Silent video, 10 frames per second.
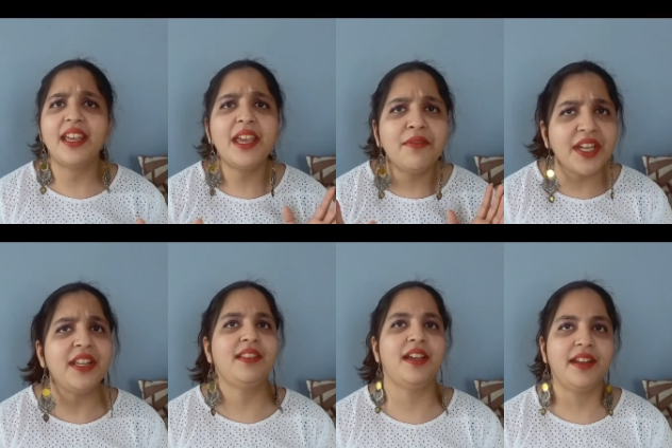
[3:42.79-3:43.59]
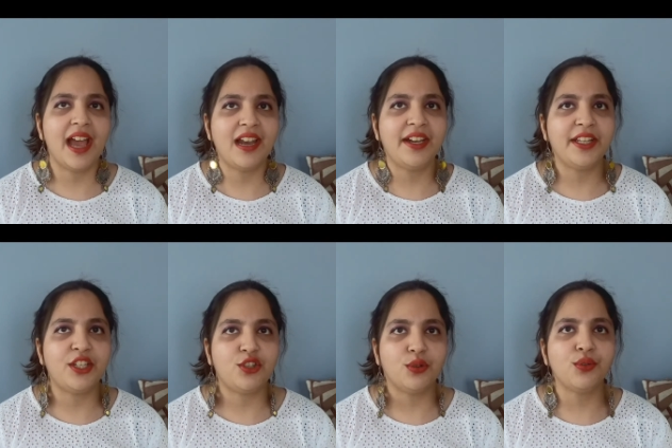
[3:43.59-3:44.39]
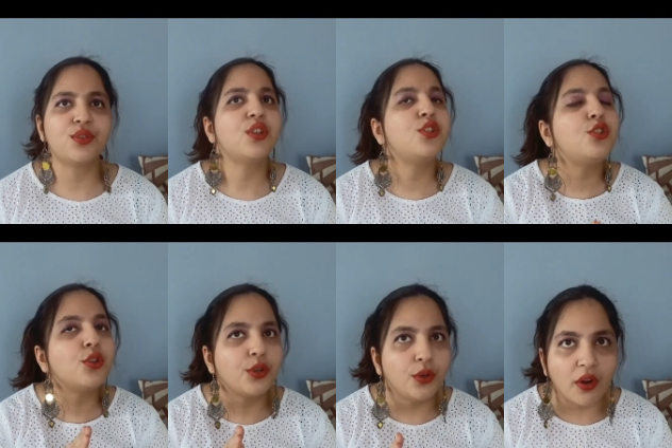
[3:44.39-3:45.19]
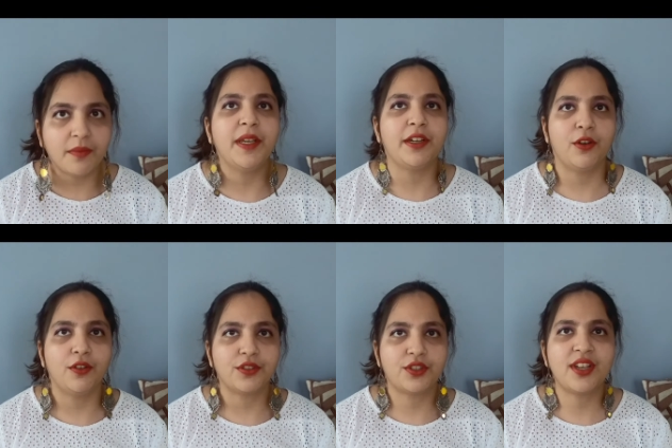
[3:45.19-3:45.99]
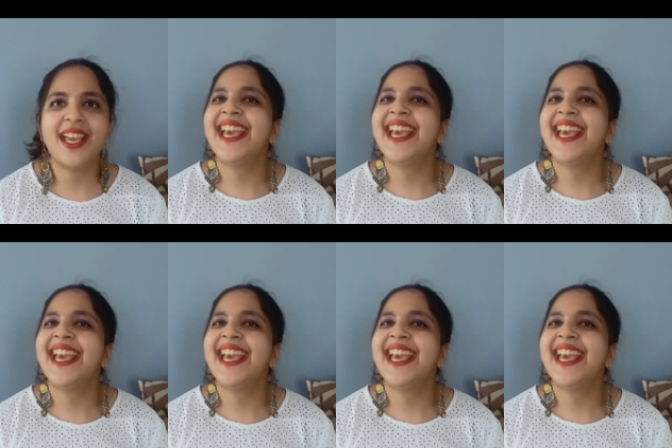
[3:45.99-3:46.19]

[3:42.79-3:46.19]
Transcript: even in the reality shows, should not be crossed.